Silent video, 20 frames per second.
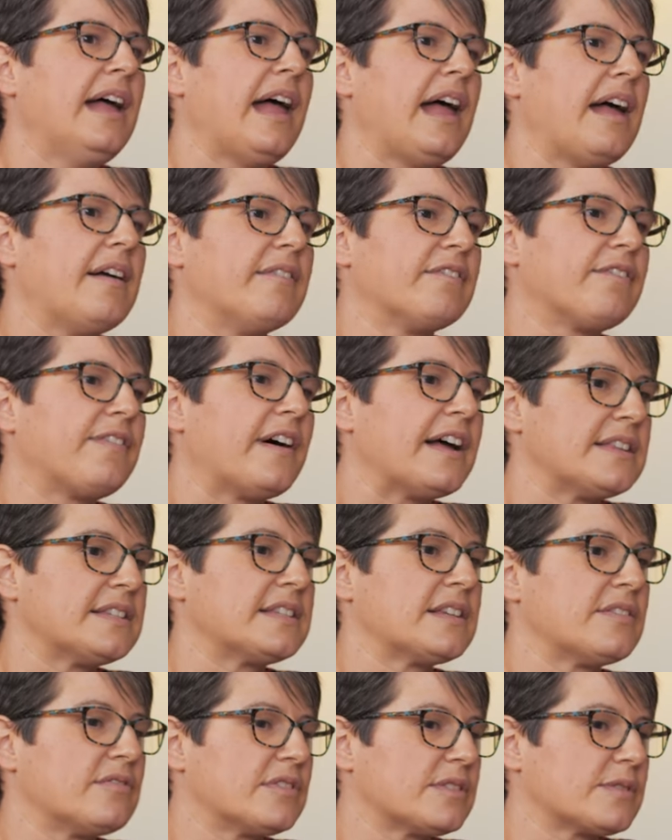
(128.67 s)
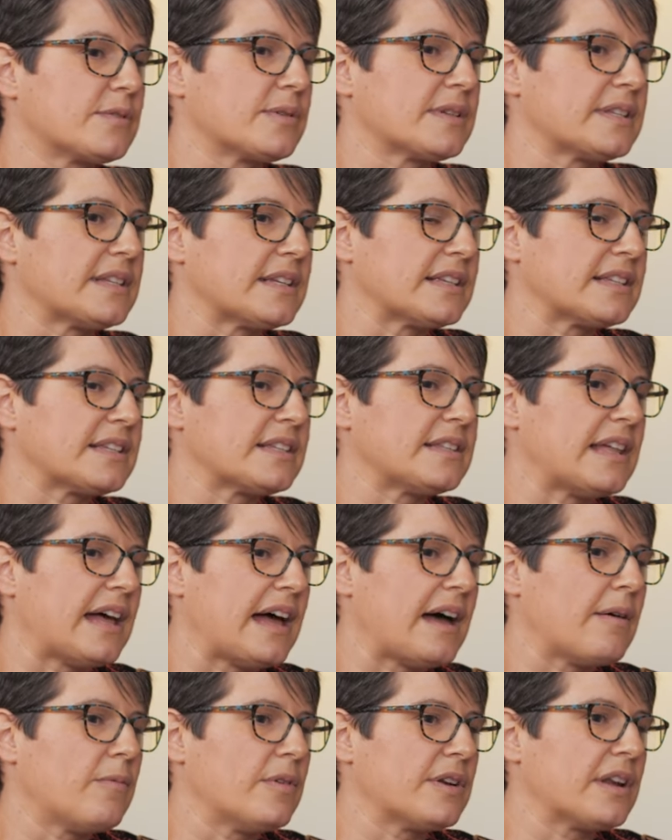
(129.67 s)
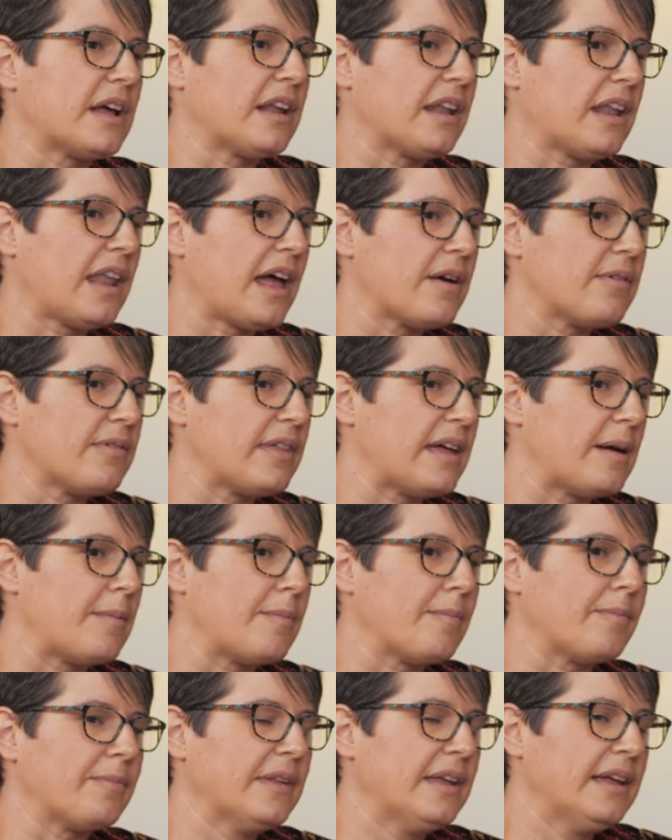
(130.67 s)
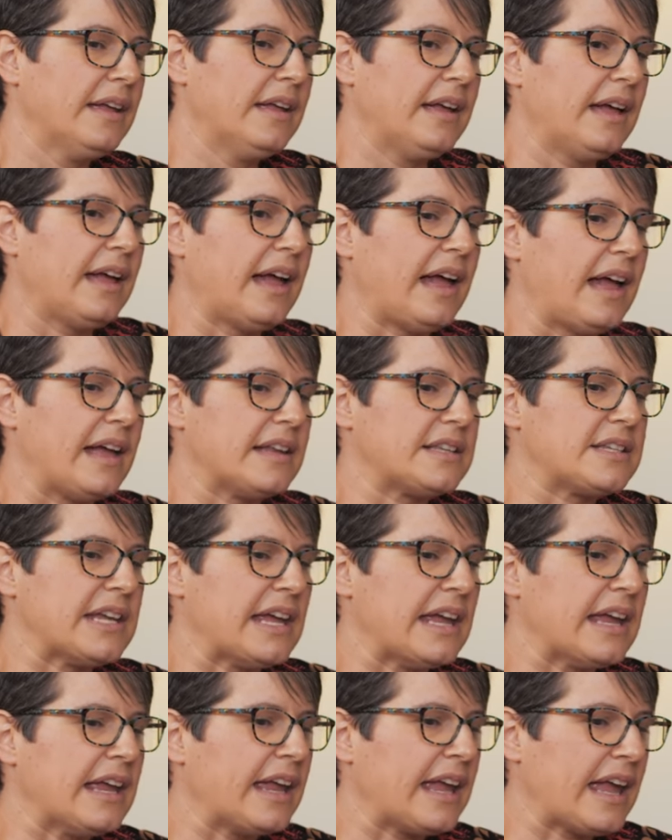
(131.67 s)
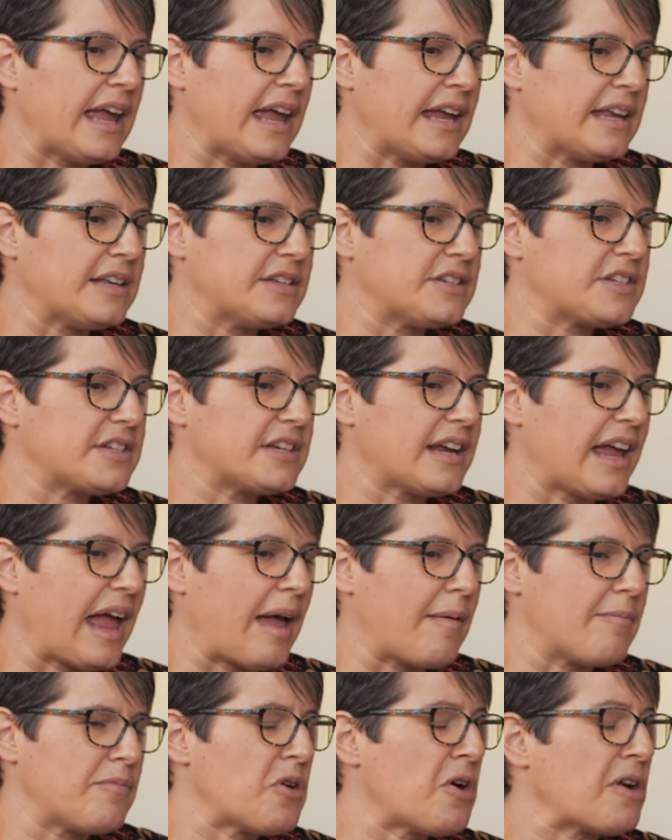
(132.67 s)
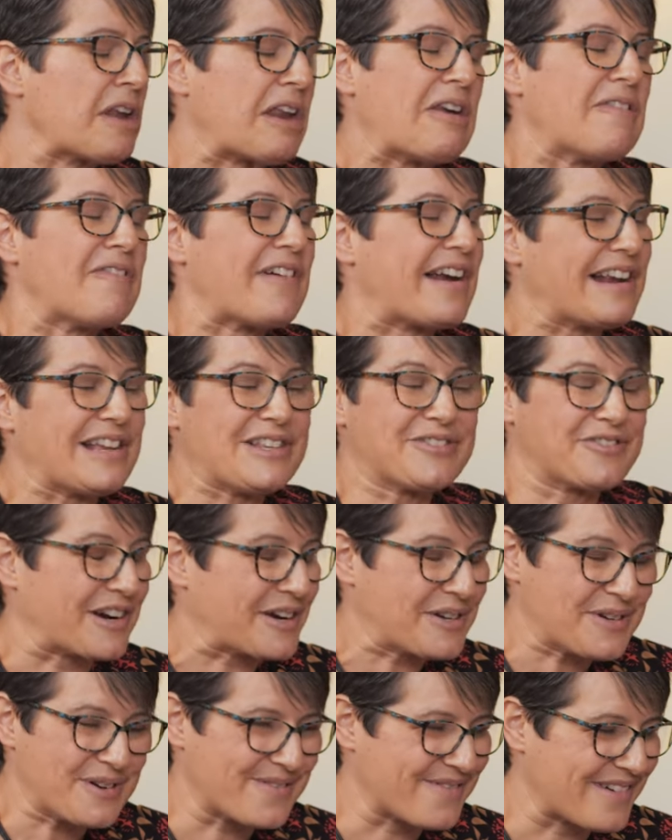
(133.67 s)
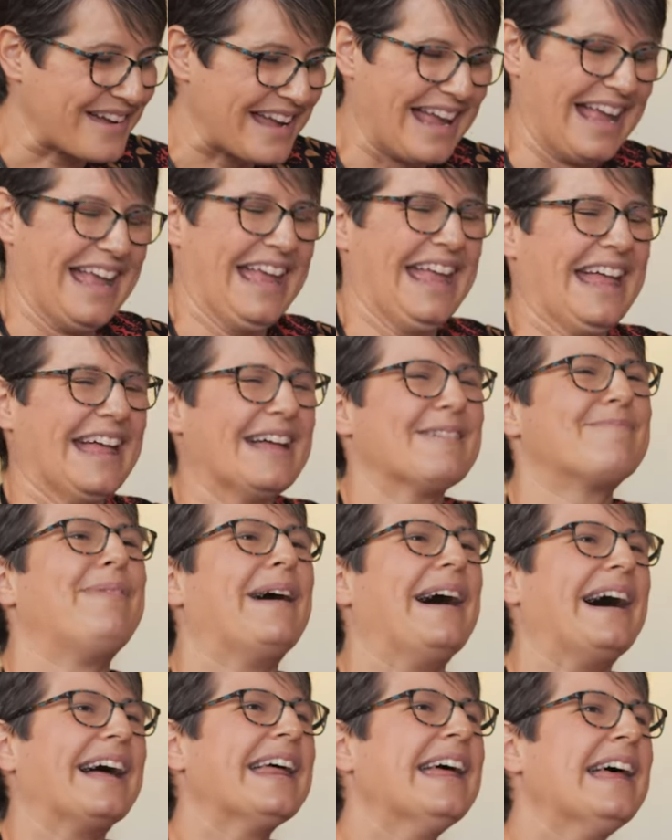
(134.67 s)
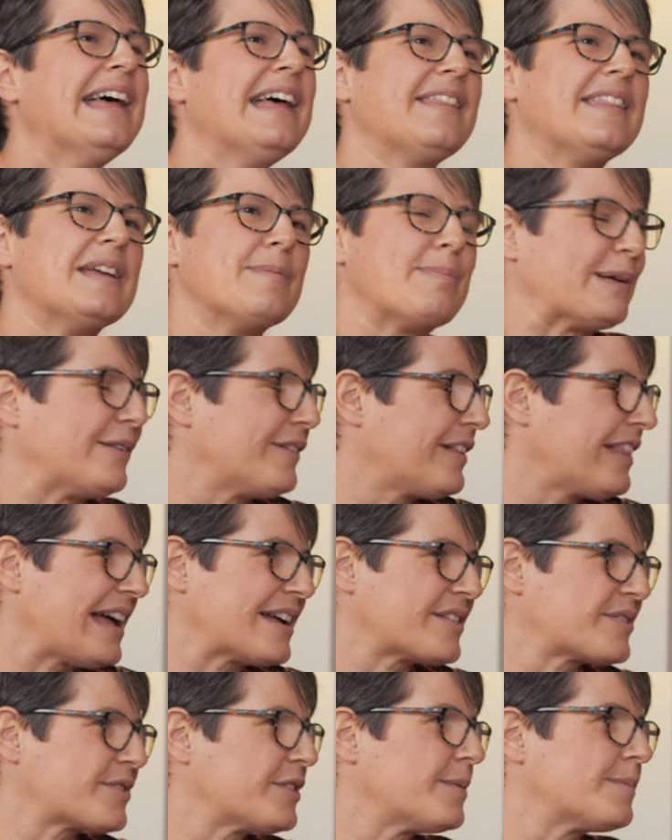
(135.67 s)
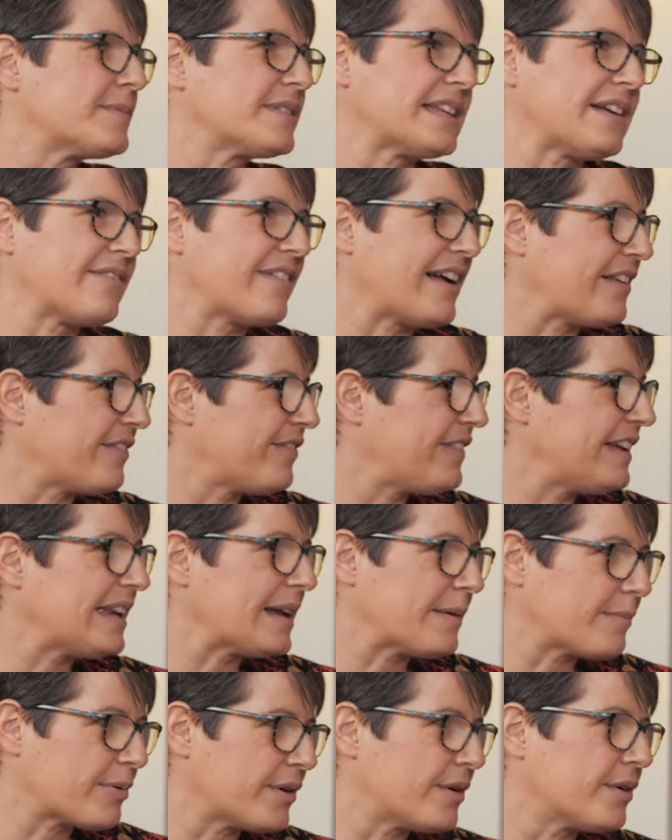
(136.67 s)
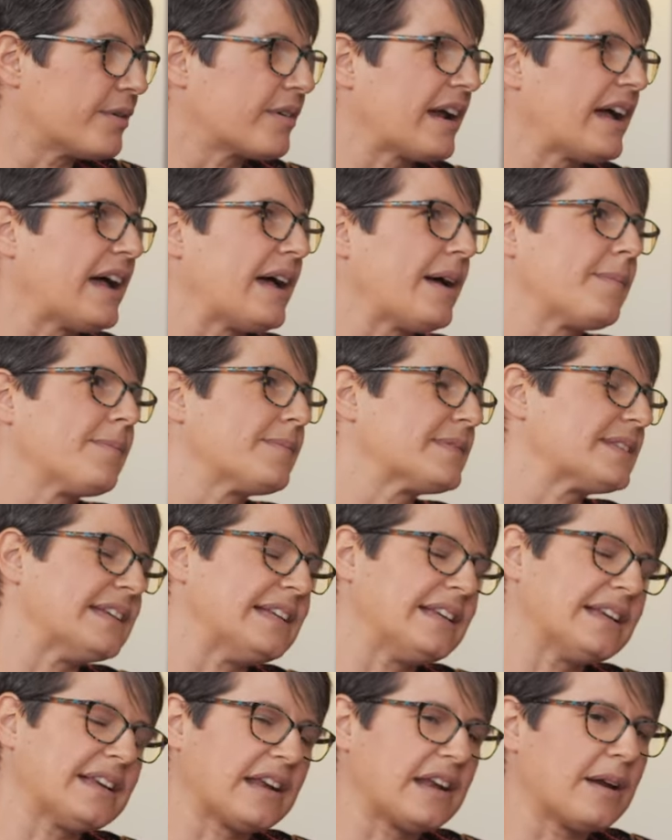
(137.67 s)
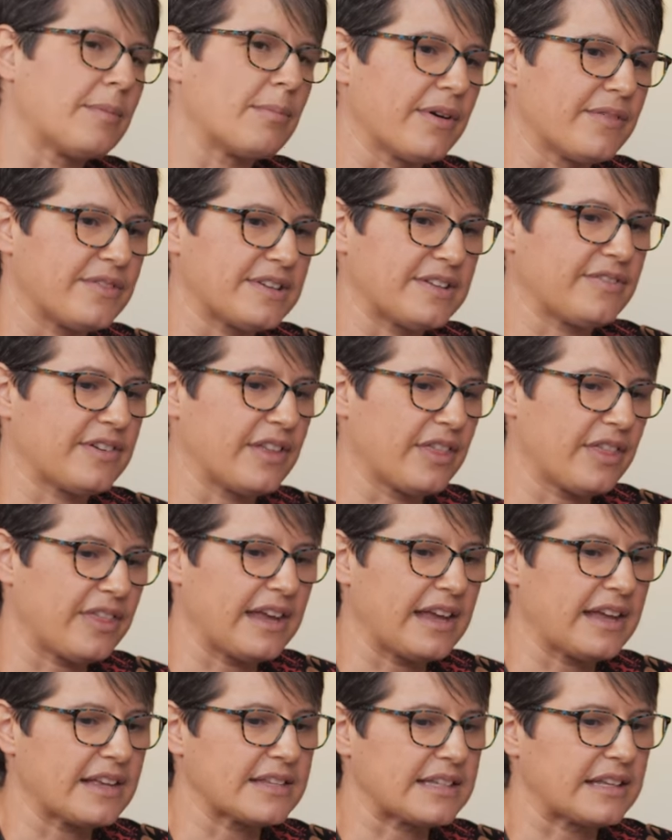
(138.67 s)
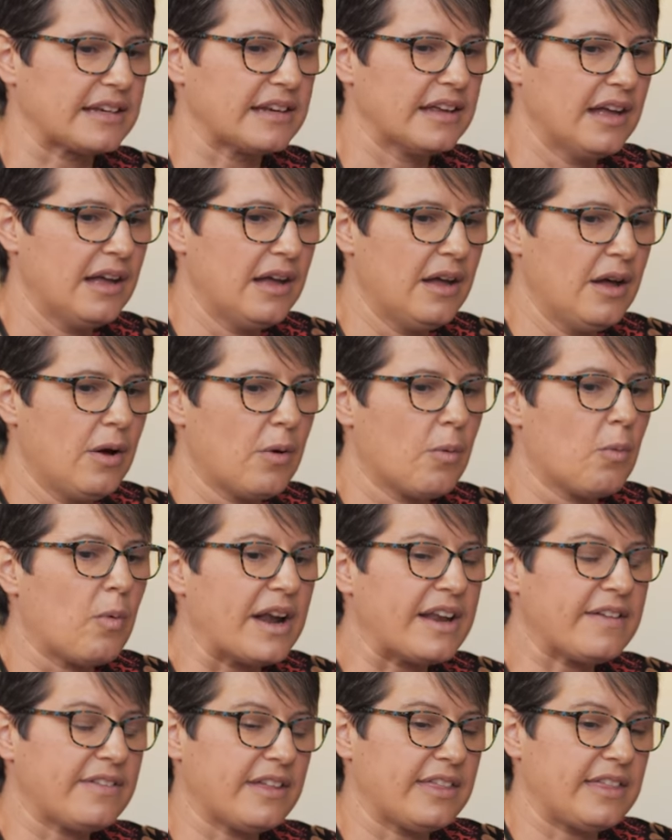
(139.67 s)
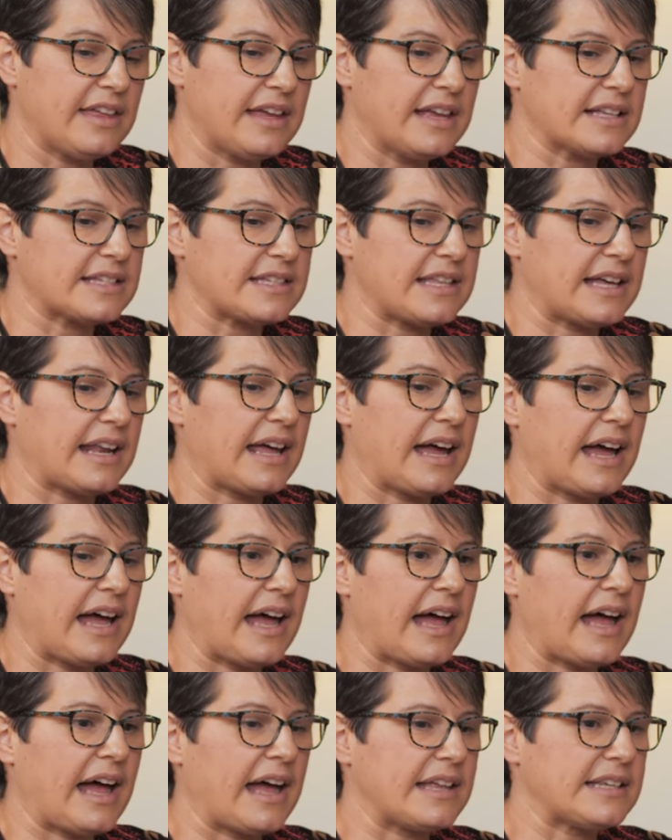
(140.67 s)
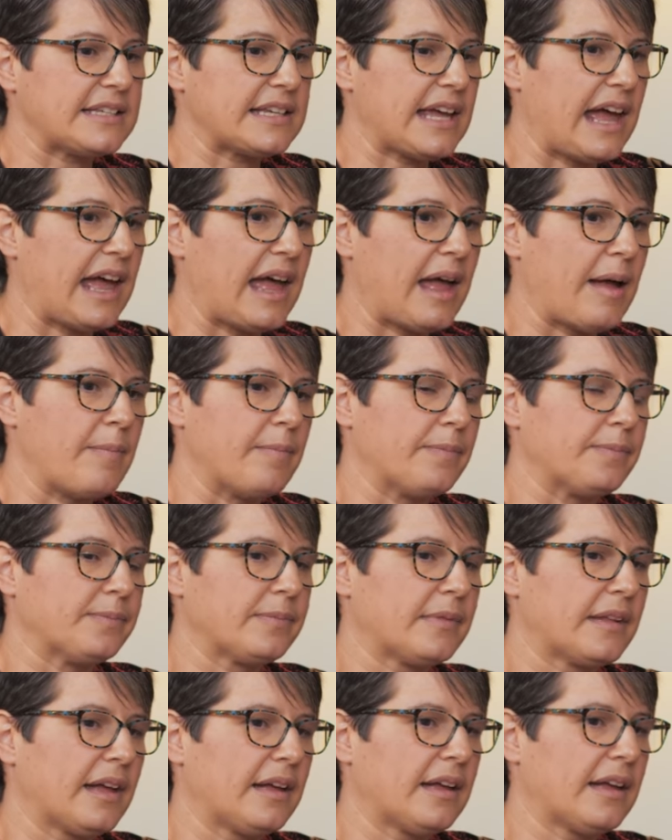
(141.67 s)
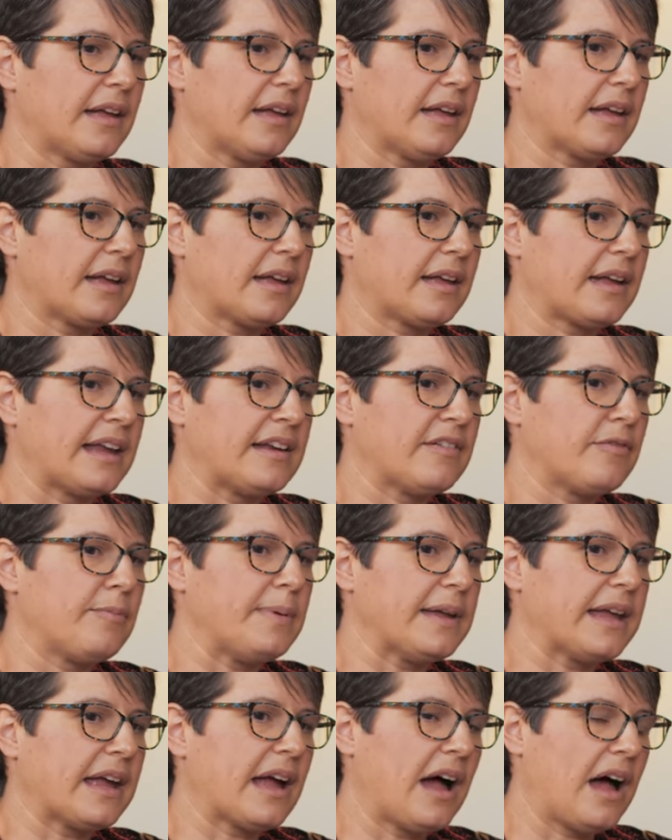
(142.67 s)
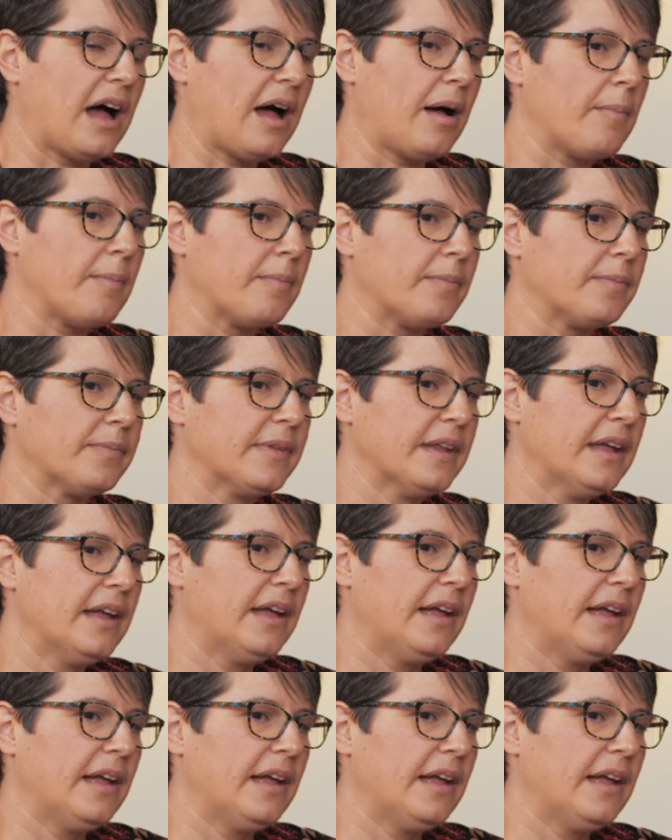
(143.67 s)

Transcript: um, funds and resources that would allow them uh, to engage, um, not in a very structured way, mm. but they built classrooms, they mm. ran feeding programs, mm. they did a number of different things. And mm. one of the things that had um, kind of become